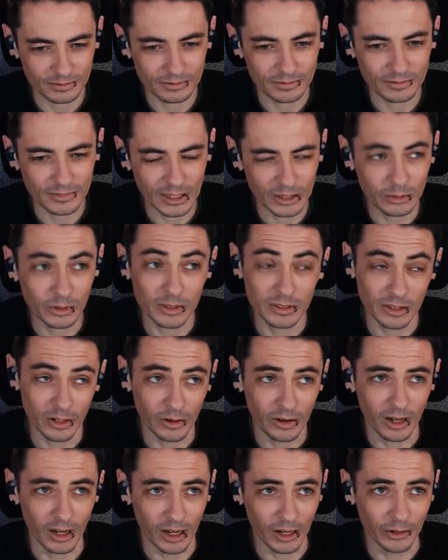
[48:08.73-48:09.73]
That's what Del
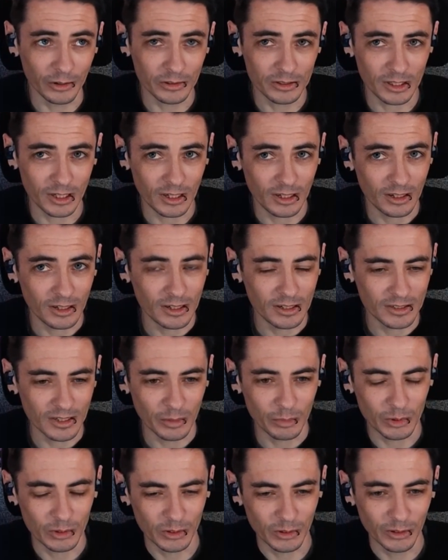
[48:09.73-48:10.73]
Carno said in his
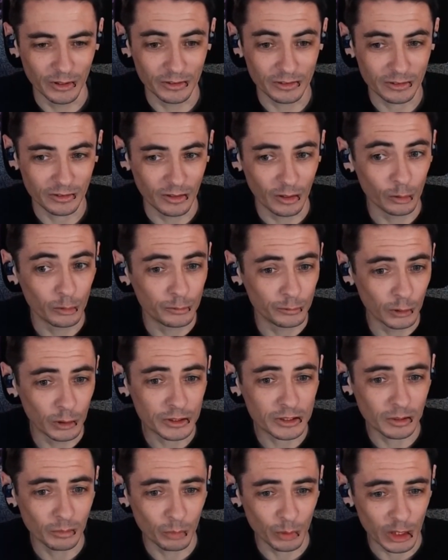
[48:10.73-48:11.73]
episode. It's those
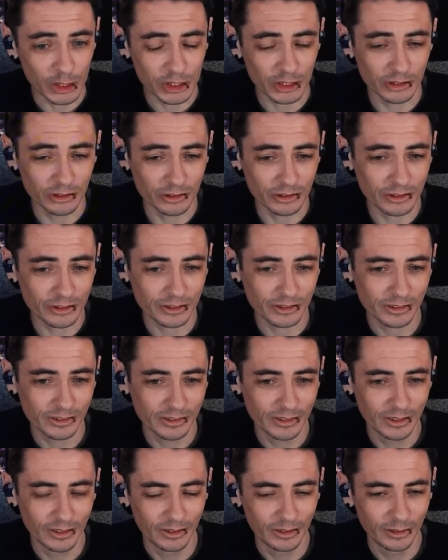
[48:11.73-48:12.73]
first impressions
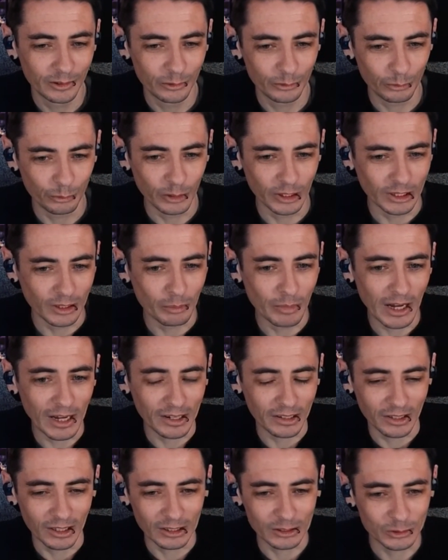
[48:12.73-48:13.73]
really matter.
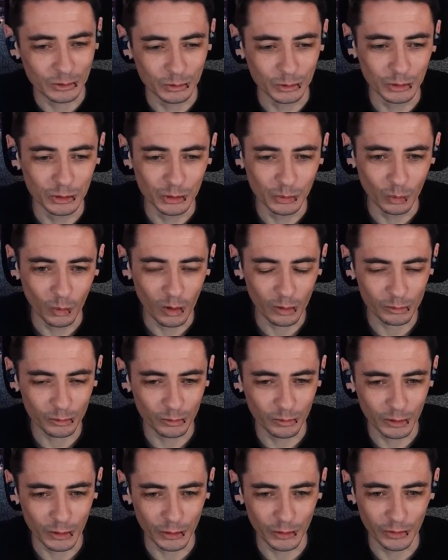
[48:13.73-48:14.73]
Like as soon as you walk through
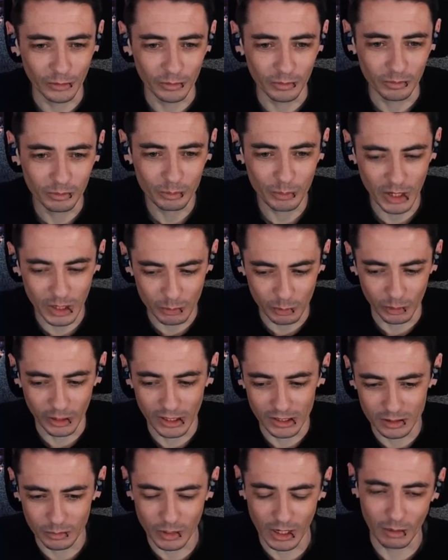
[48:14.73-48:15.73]
the curtain, people
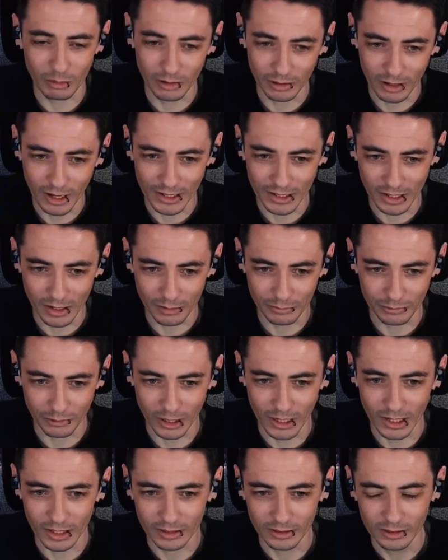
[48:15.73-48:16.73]
need to be able to
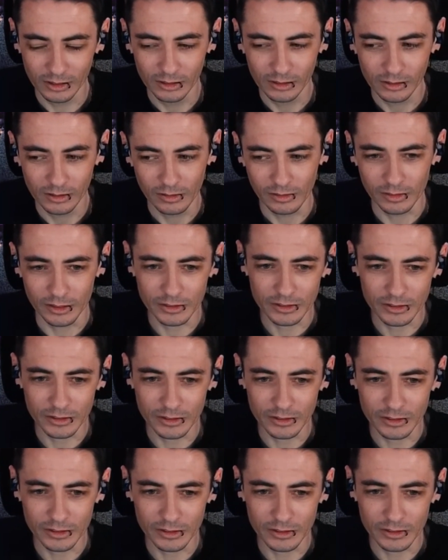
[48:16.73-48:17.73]
identify this is a
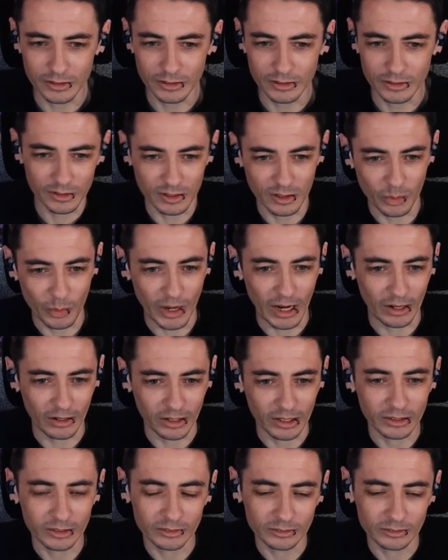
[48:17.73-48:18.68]
good guy or this is a bad guy.